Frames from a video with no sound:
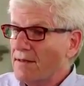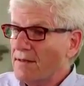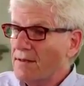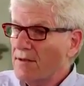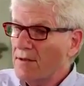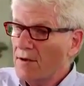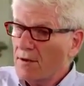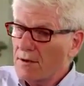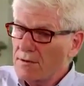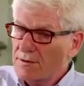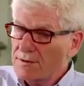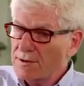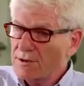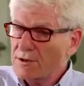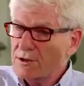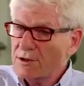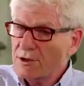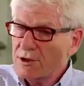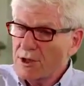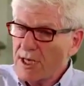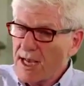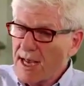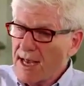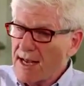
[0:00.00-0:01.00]
those
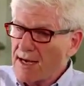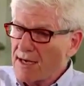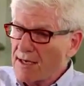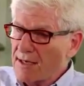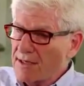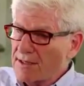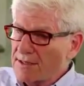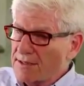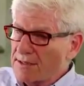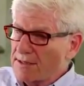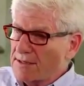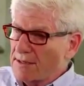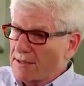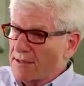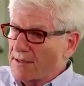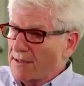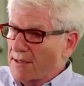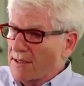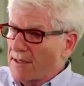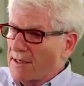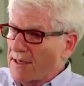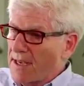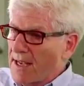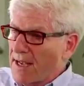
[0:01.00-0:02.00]
channels
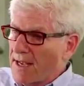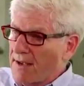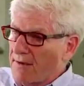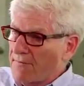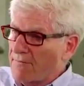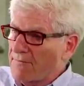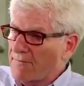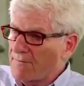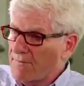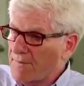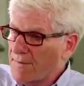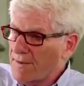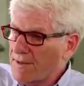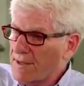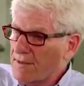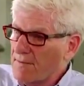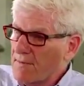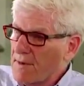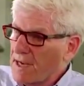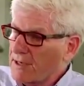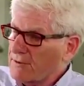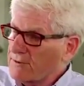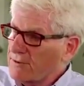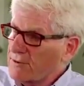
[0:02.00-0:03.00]
have the
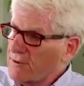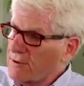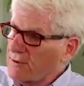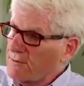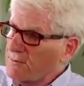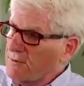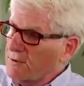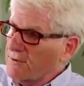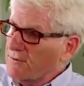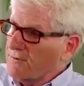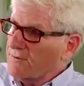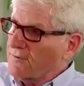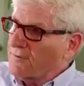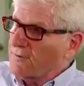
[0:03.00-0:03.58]
microtubules,